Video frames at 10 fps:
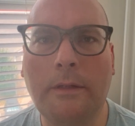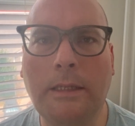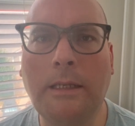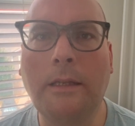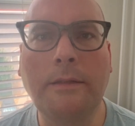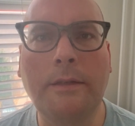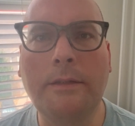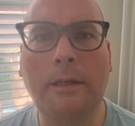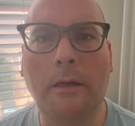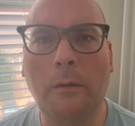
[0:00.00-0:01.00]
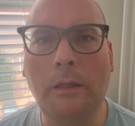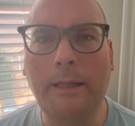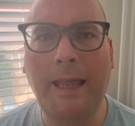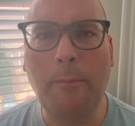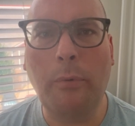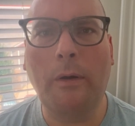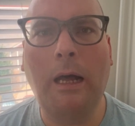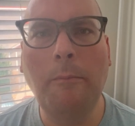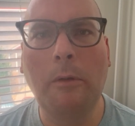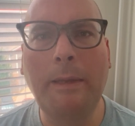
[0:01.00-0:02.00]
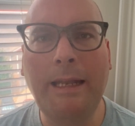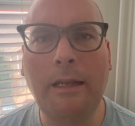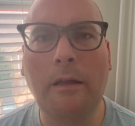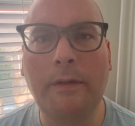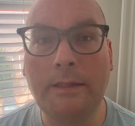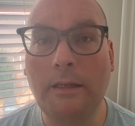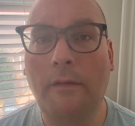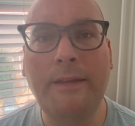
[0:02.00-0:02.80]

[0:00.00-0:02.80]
It's not necessarily a problem in and of itself.